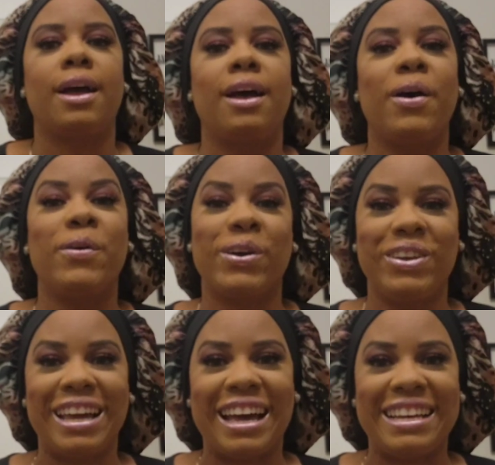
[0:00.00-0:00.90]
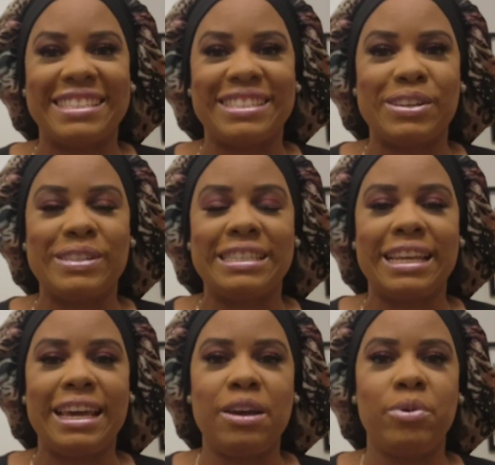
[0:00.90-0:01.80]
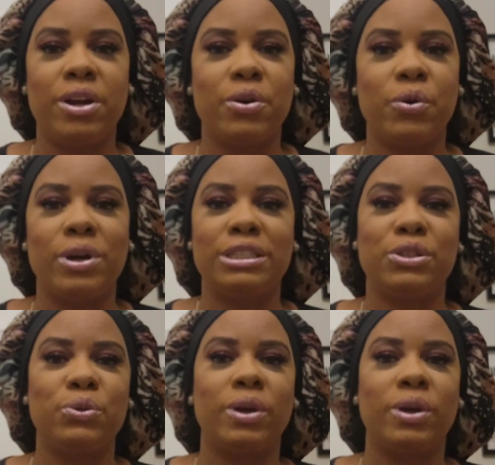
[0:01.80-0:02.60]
Okay, you guys, so today we are going to do